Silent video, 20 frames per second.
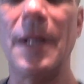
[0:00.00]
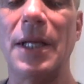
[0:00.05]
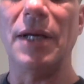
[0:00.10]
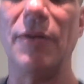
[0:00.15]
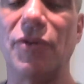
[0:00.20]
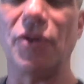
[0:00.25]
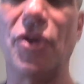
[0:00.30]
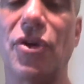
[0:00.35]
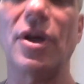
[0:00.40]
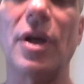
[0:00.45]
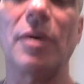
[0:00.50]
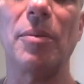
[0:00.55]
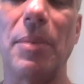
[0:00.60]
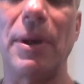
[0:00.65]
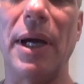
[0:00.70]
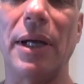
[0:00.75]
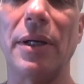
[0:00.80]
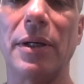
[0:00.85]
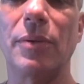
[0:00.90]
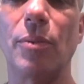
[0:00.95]
If you think
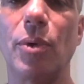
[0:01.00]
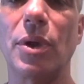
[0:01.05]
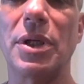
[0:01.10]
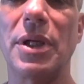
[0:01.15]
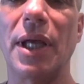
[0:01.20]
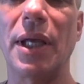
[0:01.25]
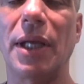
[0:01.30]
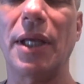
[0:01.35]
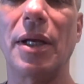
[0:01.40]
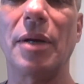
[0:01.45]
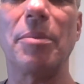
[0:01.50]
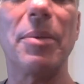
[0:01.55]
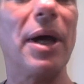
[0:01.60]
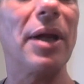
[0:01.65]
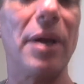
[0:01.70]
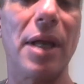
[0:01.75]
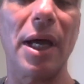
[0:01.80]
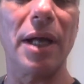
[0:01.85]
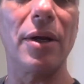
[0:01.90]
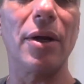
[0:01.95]
about it, we take in
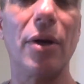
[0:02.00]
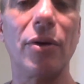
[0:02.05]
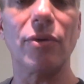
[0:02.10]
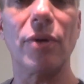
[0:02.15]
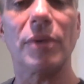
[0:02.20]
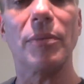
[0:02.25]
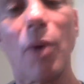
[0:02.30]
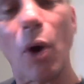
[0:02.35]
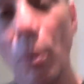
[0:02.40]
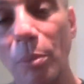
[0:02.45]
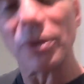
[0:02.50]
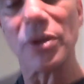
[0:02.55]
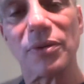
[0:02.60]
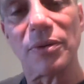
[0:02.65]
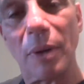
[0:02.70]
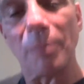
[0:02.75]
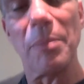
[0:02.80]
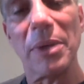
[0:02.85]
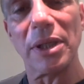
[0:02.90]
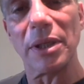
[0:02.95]
about 900, almost
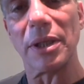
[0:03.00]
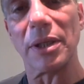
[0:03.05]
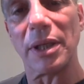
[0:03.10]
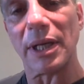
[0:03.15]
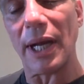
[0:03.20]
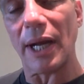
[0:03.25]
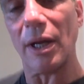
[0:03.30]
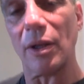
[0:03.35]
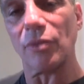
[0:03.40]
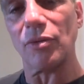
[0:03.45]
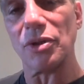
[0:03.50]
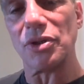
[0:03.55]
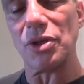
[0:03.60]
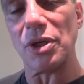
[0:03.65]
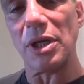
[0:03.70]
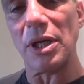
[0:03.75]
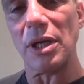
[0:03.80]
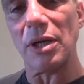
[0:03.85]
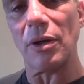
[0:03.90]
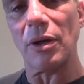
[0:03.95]
a million calories a
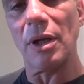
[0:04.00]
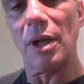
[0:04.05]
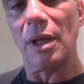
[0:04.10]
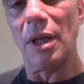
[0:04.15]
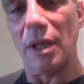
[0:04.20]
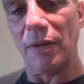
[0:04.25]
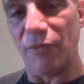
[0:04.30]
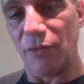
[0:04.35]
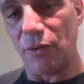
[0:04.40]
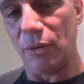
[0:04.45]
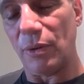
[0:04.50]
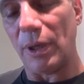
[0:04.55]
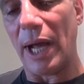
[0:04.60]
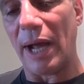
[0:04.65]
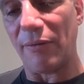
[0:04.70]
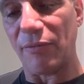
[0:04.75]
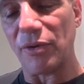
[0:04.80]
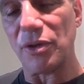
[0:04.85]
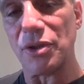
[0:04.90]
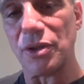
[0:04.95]
year if you
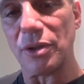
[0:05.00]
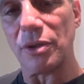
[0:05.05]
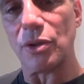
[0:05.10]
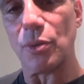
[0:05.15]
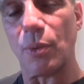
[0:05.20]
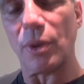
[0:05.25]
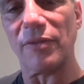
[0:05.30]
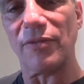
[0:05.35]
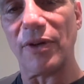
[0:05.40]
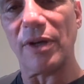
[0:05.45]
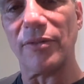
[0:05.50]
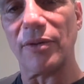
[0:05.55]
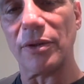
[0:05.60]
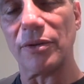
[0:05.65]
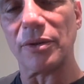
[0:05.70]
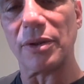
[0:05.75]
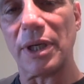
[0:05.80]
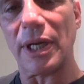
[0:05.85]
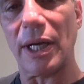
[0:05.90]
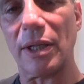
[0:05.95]
average in
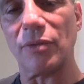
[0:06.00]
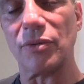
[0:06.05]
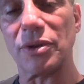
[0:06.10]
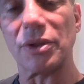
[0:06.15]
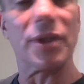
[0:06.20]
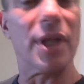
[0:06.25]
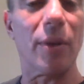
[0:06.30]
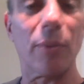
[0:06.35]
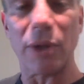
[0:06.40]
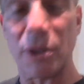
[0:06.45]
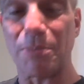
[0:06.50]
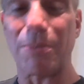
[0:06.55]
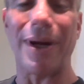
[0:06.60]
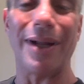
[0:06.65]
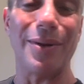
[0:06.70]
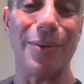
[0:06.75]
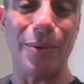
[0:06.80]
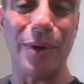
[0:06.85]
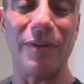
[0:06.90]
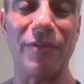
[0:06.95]
2,500 calories a day, which,
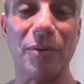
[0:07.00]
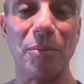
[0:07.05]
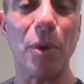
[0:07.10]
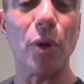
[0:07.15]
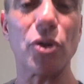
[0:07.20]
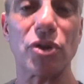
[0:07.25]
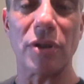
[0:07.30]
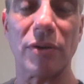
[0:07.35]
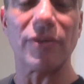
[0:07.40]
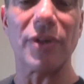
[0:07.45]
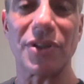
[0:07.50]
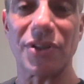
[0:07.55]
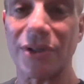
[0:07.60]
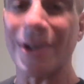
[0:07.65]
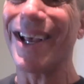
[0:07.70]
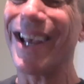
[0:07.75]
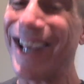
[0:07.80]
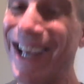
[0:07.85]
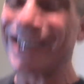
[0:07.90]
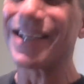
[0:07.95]
by the way, for most of us
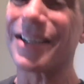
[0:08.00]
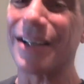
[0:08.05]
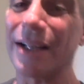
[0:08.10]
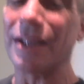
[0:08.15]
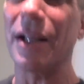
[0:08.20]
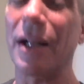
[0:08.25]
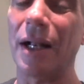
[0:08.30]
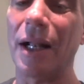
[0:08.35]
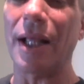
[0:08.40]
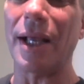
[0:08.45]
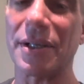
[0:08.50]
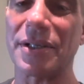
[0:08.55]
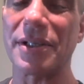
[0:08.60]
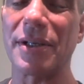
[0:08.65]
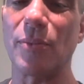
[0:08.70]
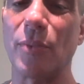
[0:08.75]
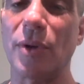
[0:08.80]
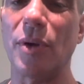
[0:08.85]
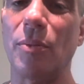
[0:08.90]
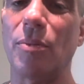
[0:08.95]
is a little less
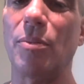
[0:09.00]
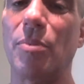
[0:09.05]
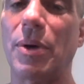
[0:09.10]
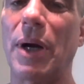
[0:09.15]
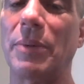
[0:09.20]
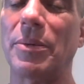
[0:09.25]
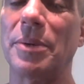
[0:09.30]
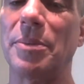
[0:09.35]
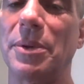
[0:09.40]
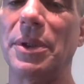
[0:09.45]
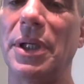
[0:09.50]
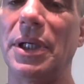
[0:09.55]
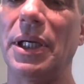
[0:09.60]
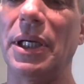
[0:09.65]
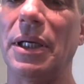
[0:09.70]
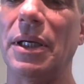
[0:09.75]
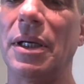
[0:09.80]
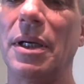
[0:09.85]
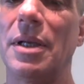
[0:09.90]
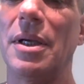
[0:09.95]
than we probably
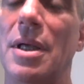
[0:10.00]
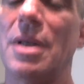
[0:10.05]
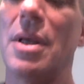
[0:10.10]
eat.